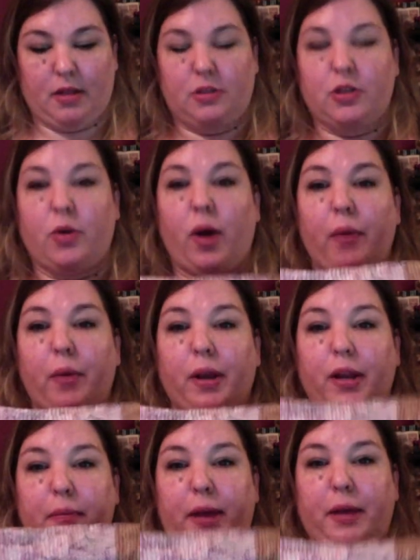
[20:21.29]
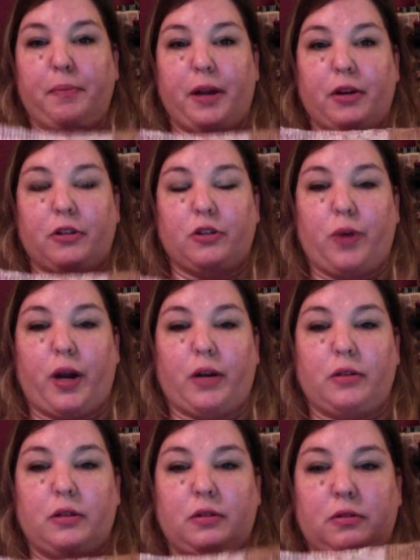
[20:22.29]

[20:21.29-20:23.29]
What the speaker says: so I wanted to make bigger squares.